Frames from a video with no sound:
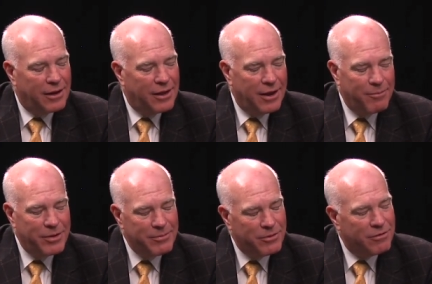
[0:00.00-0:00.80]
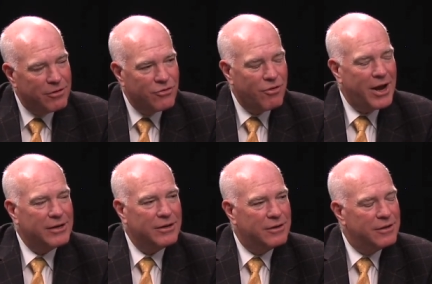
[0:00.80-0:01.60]
a lot of people are
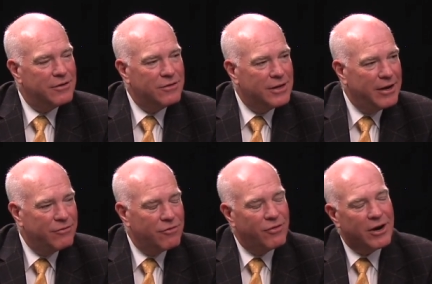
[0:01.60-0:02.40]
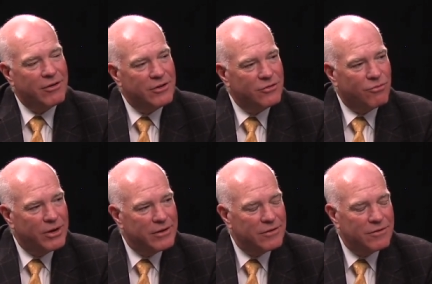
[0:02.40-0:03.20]
attracted to this state for various
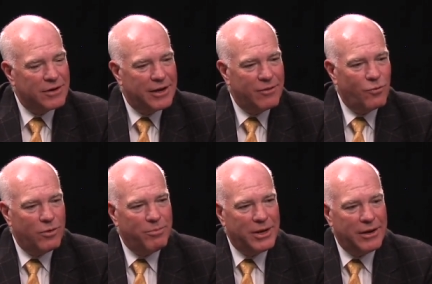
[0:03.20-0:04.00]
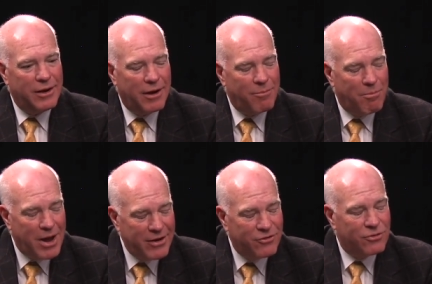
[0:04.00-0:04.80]
reasons, and it would be on
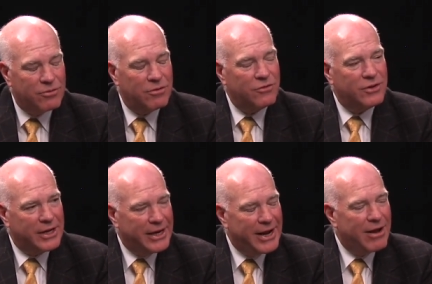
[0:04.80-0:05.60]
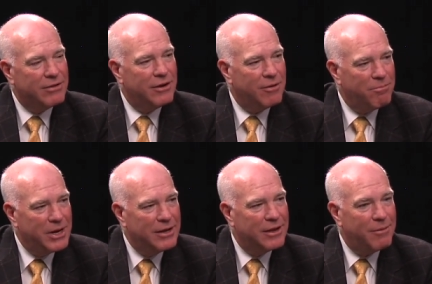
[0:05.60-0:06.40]
my shoulders to get out there,
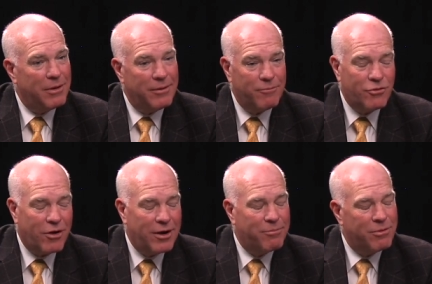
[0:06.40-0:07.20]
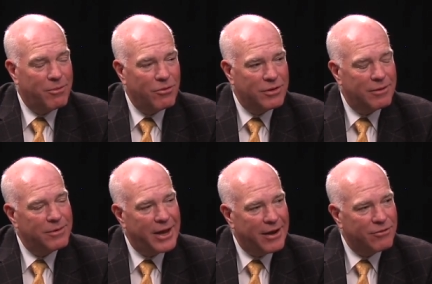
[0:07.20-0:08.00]
meet them, and try to promote them
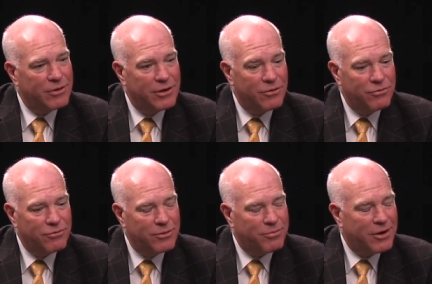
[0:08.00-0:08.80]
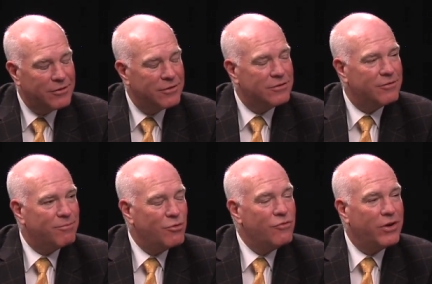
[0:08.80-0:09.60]
to actually go through the process of
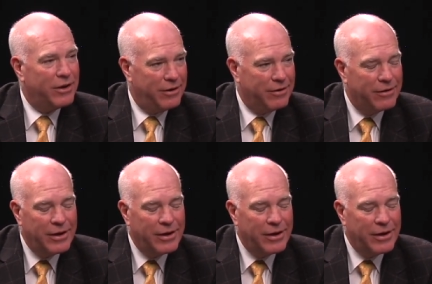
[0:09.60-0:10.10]
moving here.